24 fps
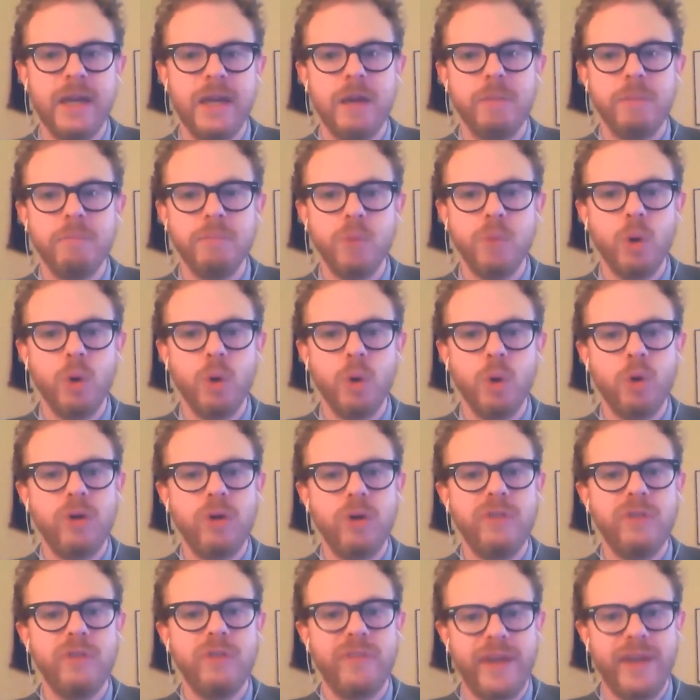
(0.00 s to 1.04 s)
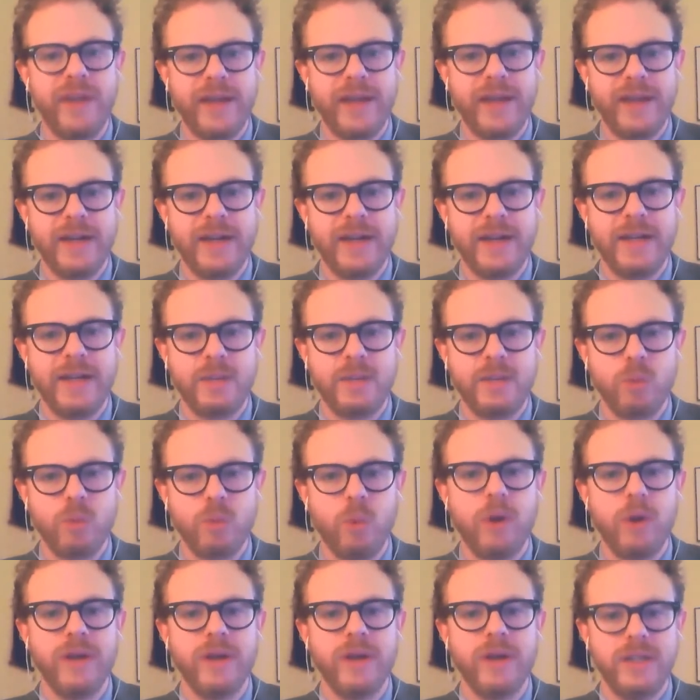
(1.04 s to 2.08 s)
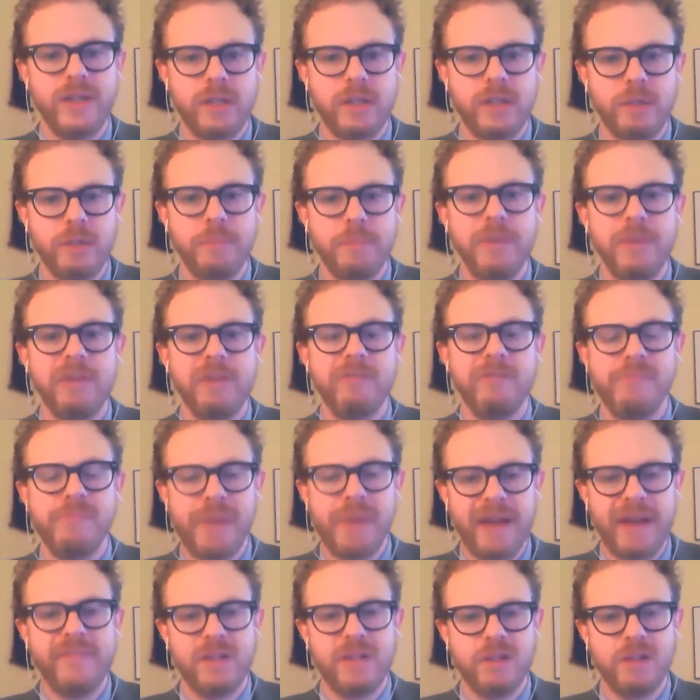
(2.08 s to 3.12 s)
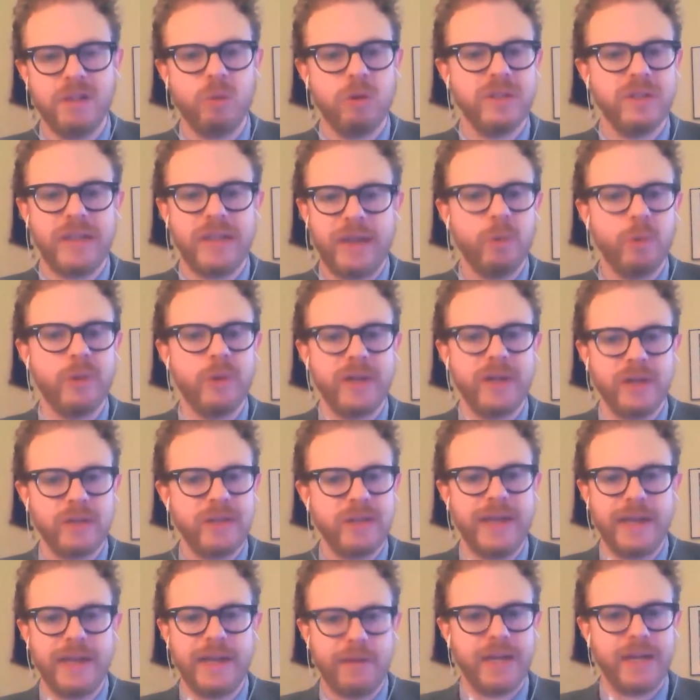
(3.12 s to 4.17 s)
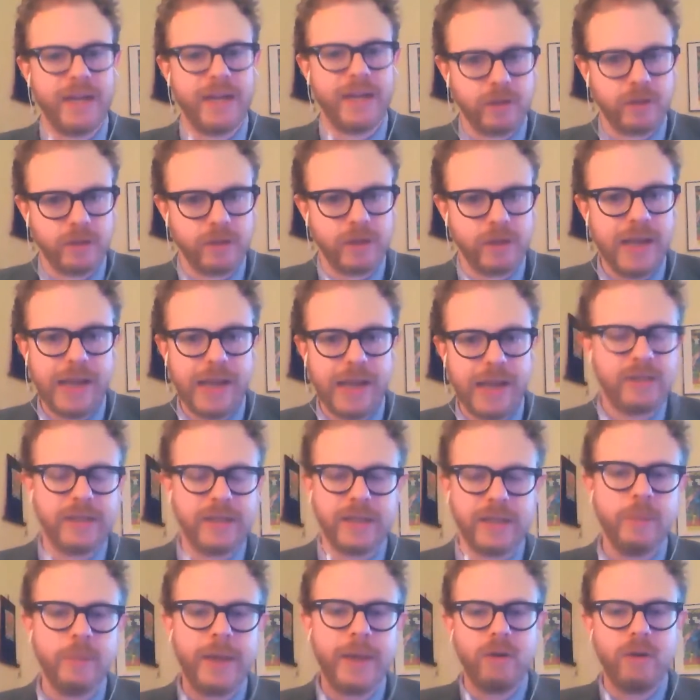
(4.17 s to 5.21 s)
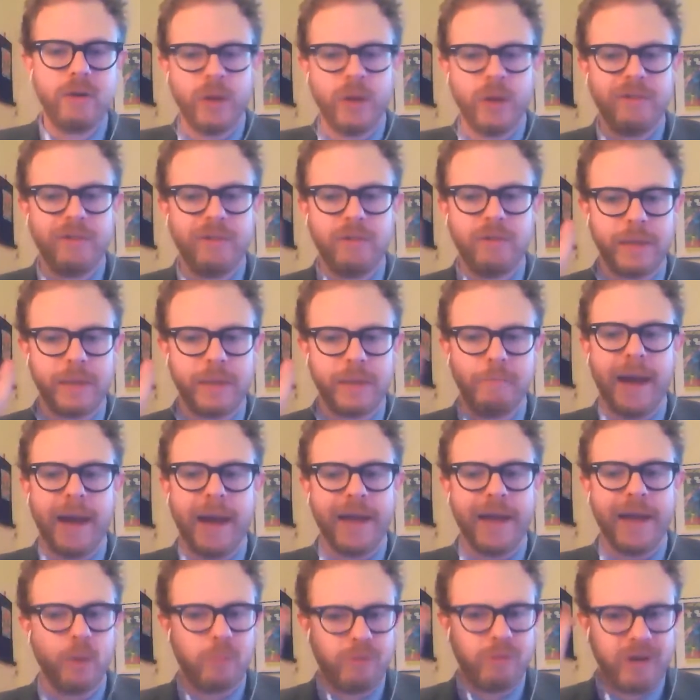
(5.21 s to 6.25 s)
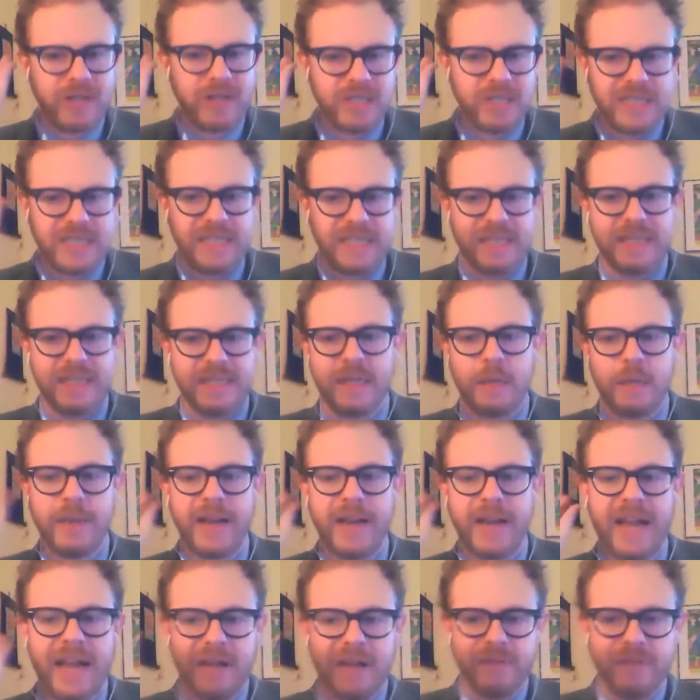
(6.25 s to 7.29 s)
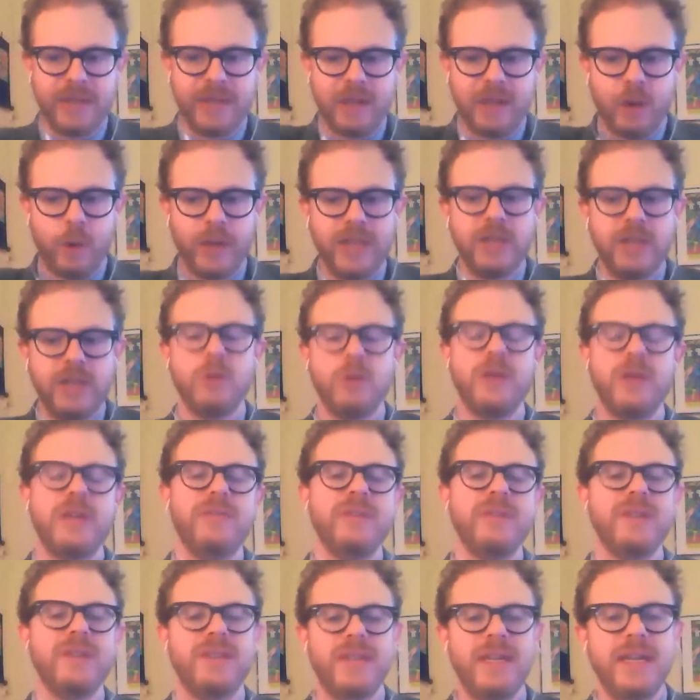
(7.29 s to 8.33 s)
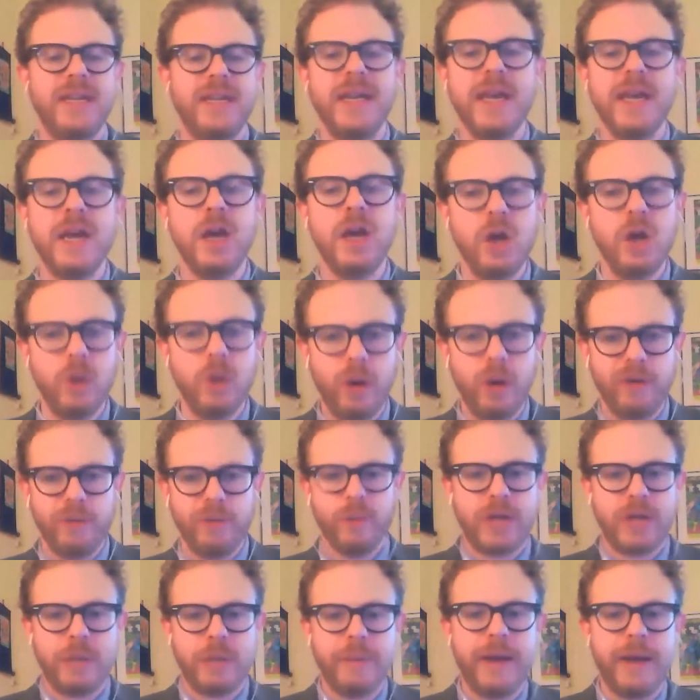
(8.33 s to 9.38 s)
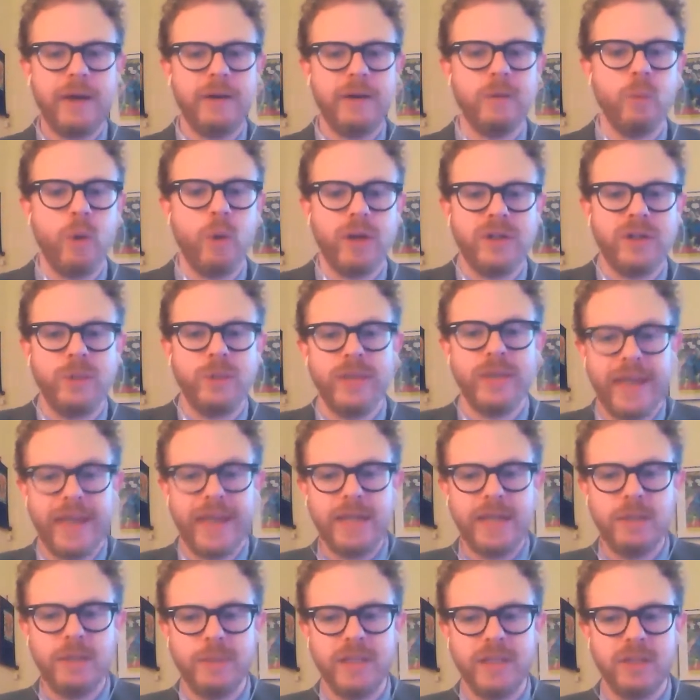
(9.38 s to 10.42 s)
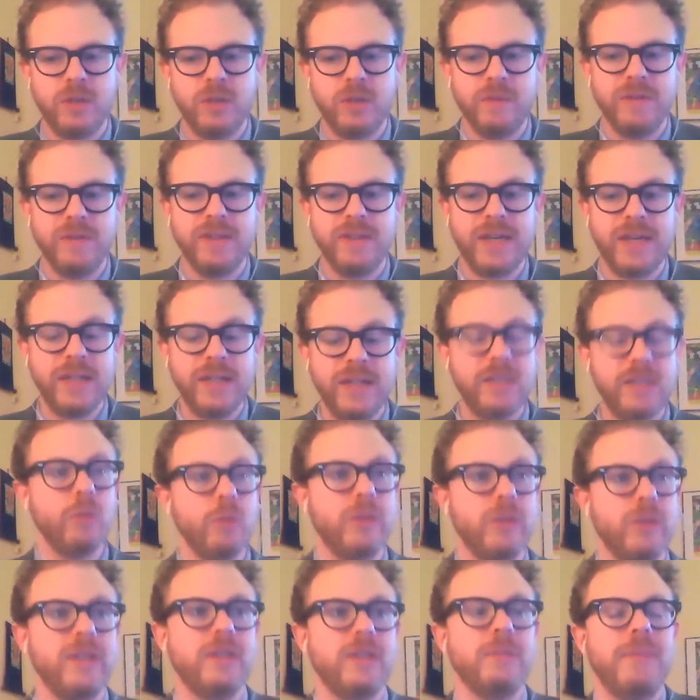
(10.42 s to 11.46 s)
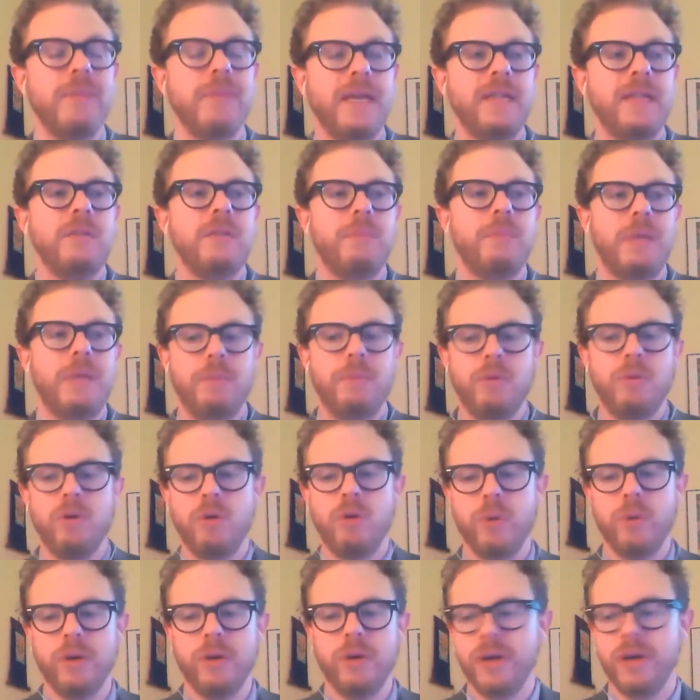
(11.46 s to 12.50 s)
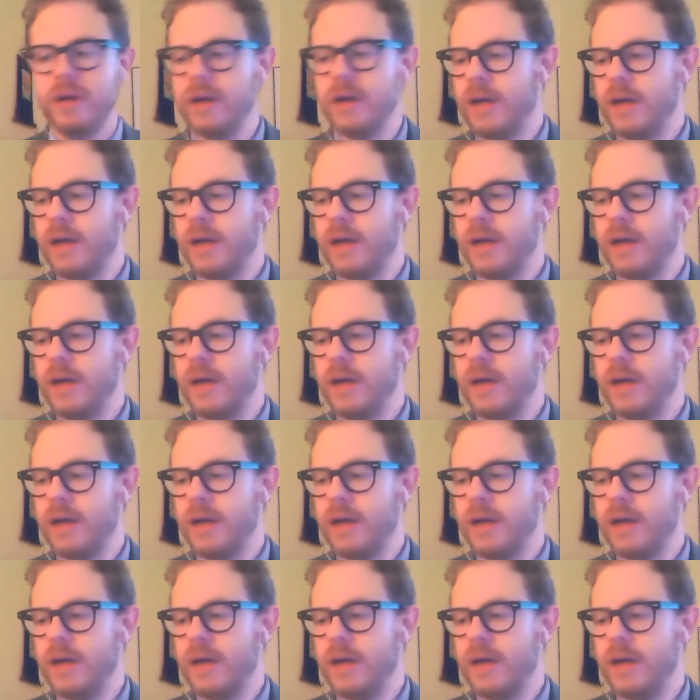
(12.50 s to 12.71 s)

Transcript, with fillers: motivated as wanting to be of benefit to the world as everyone else I had ever encountered. And it's like no matter whatever like minor prejudices I might have in going into a given city, whoever would come out and want to engage me in this sort of discussion were these amazing people who were